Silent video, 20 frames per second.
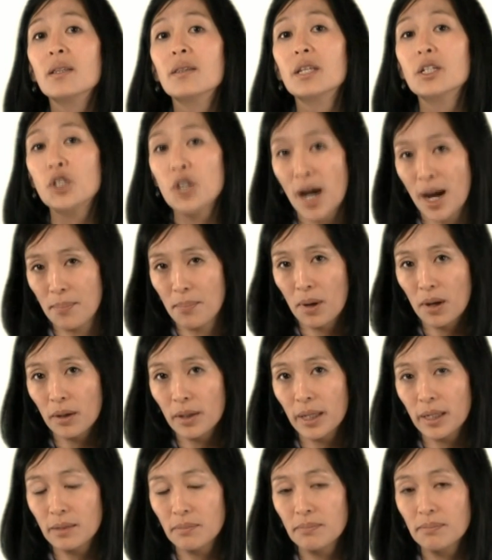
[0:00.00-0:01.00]
the job
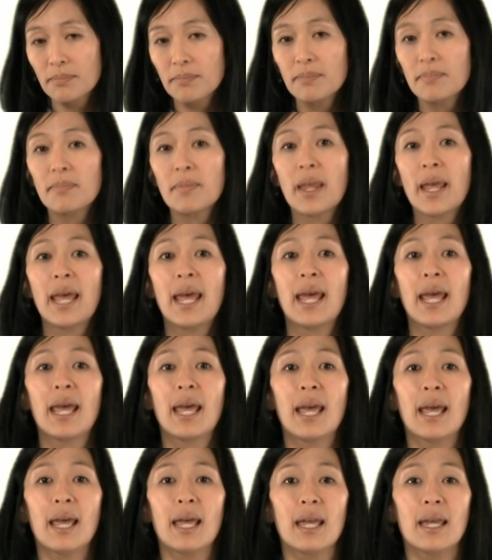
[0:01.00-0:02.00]
market.
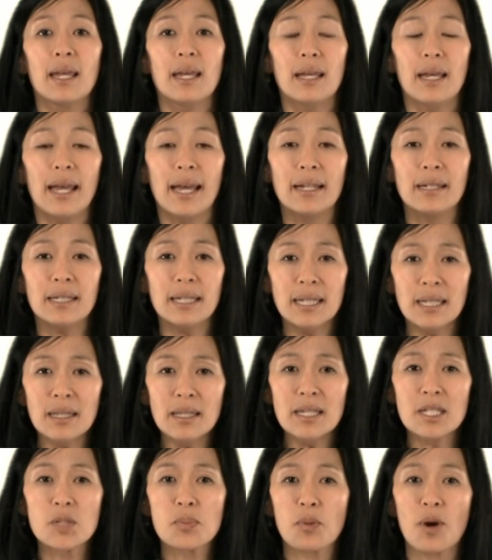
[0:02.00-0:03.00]
And
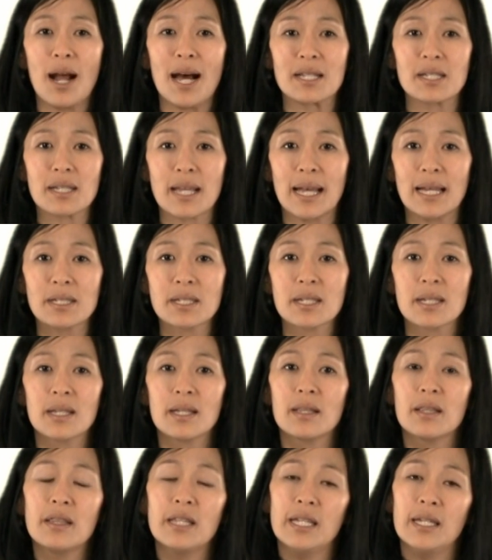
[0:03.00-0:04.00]
in this process,
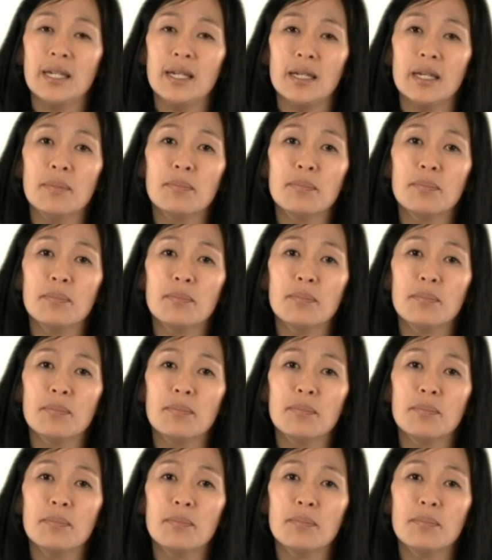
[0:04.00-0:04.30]
the